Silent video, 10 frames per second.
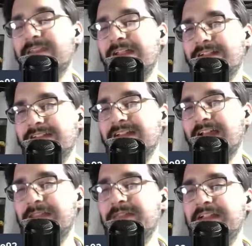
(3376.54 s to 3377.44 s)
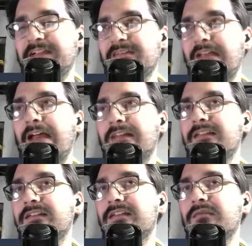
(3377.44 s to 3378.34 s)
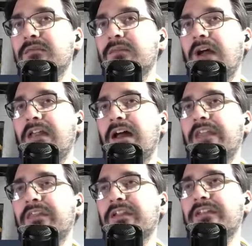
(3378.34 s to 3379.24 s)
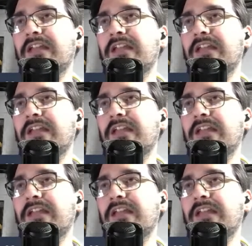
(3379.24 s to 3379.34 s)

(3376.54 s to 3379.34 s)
think I think that I think